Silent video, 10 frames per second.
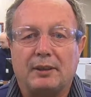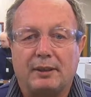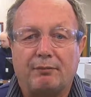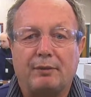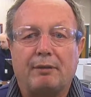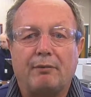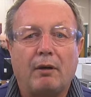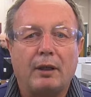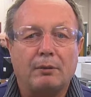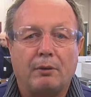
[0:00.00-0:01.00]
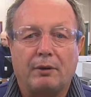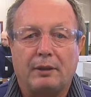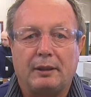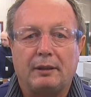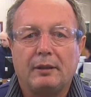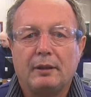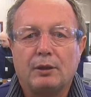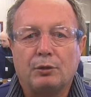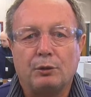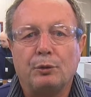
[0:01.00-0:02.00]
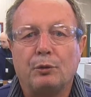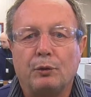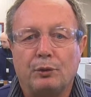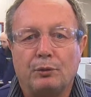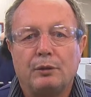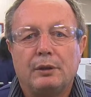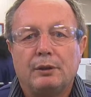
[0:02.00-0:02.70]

delivery of high quality crude oil,